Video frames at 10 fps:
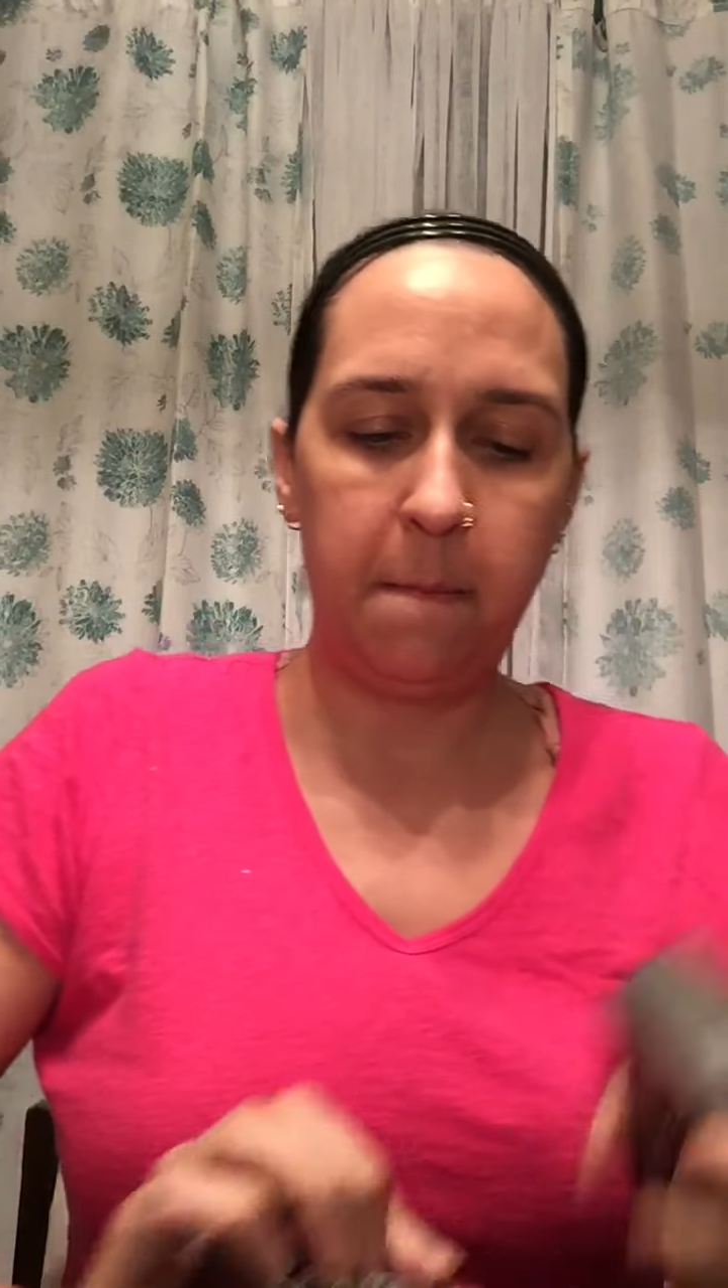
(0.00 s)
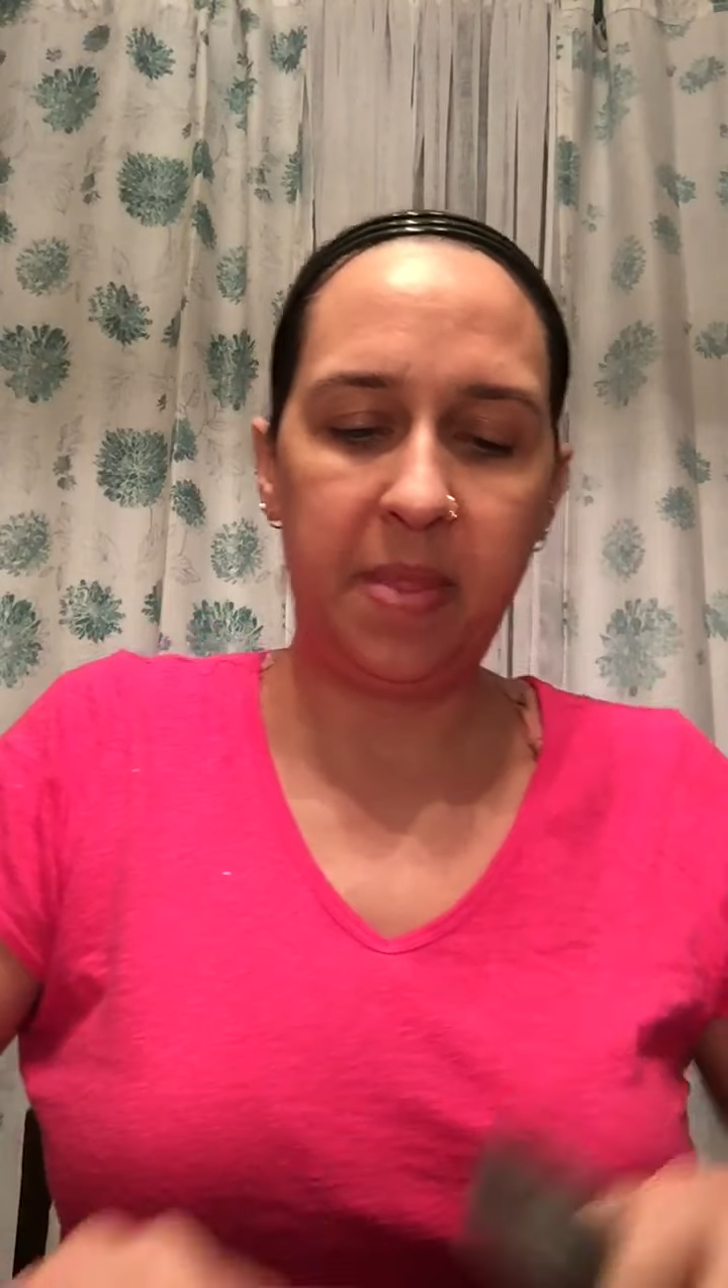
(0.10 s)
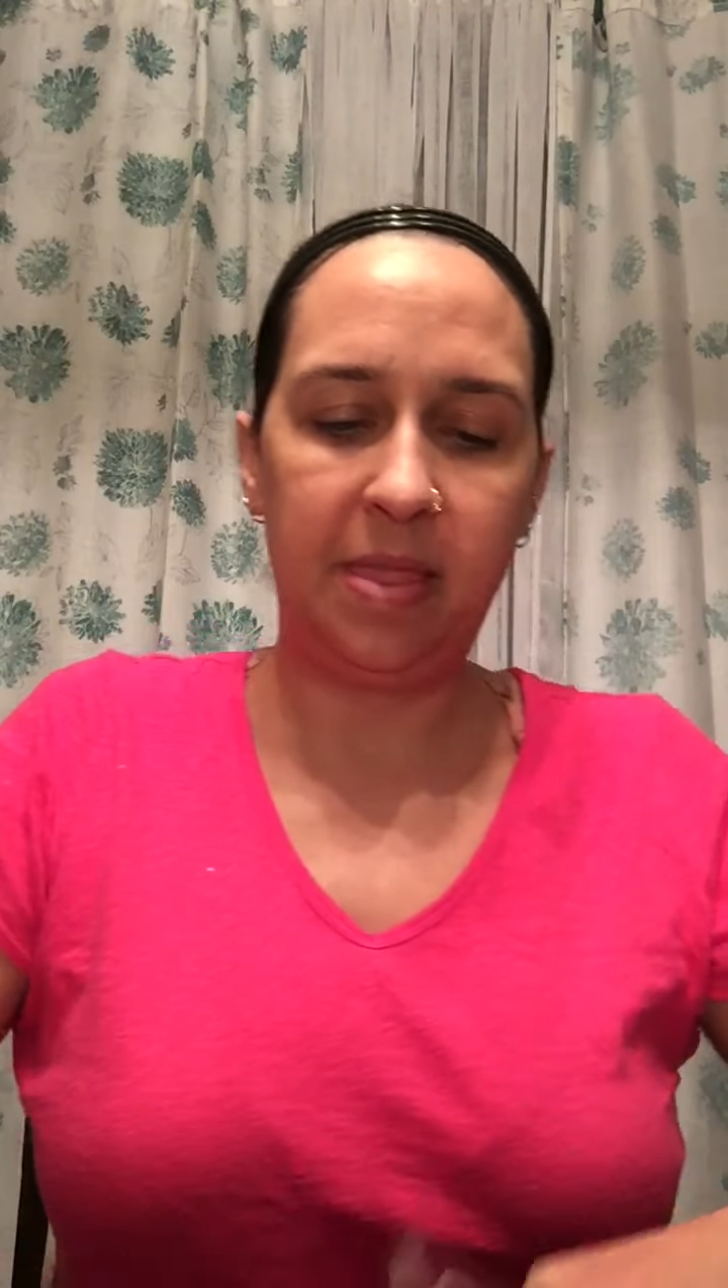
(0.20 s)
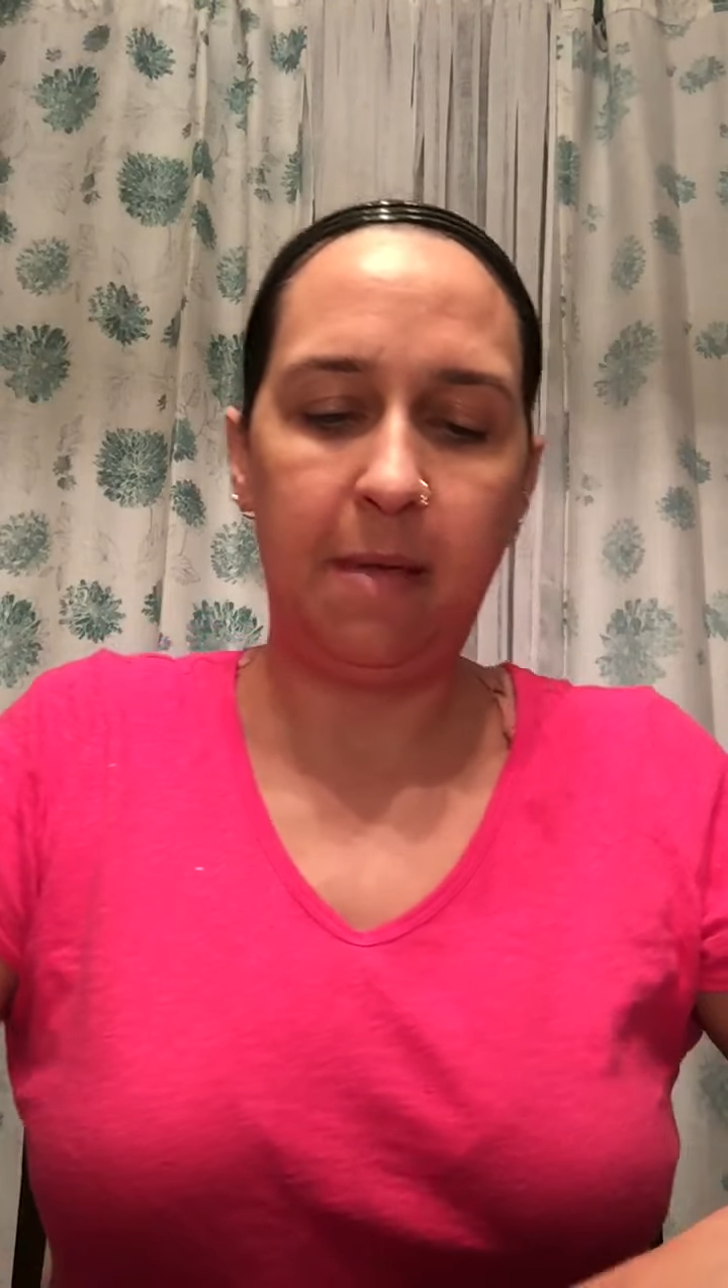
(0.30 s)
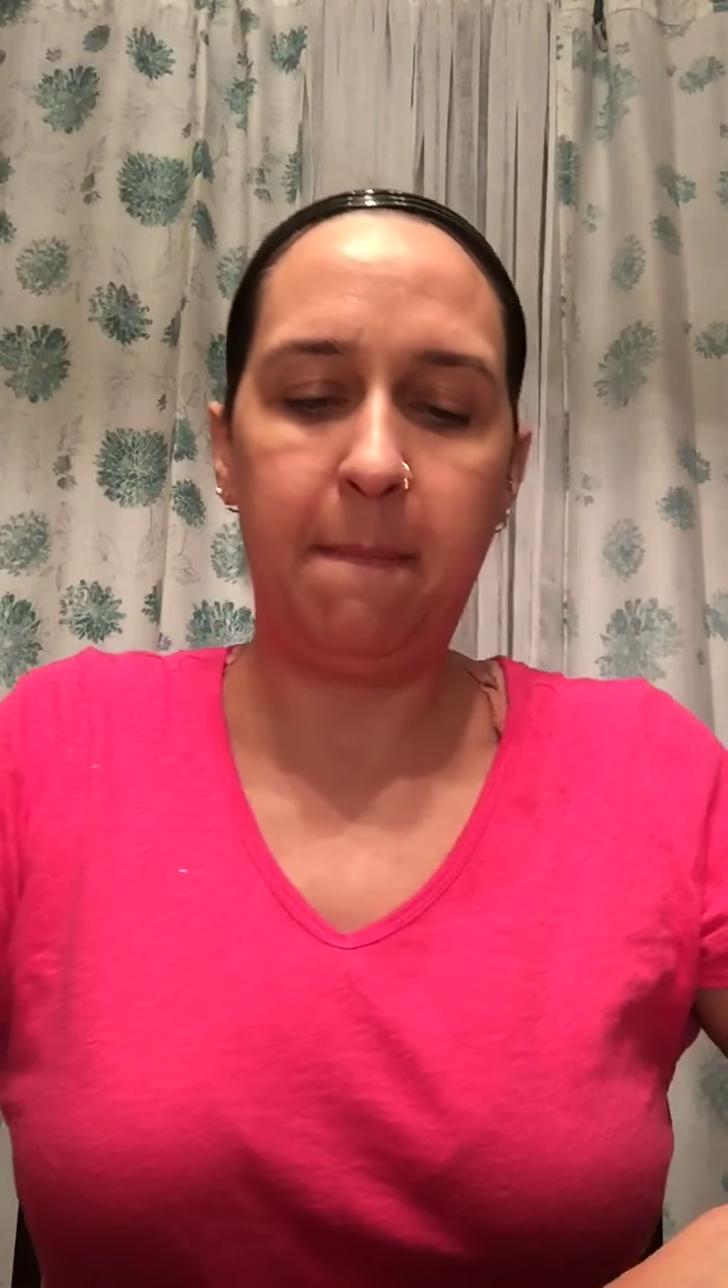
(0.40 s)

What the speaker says: But they